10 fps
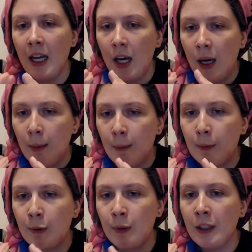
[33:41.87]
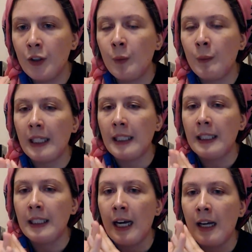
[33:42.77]
bring the two back
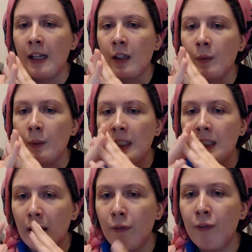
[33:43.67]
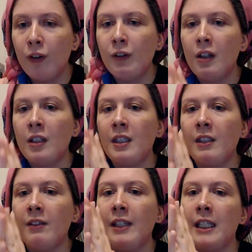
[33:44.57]
together. We need to get the fullness of the
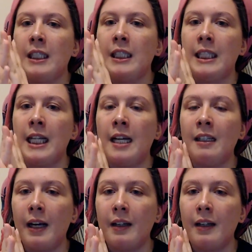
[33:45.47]
understanding back.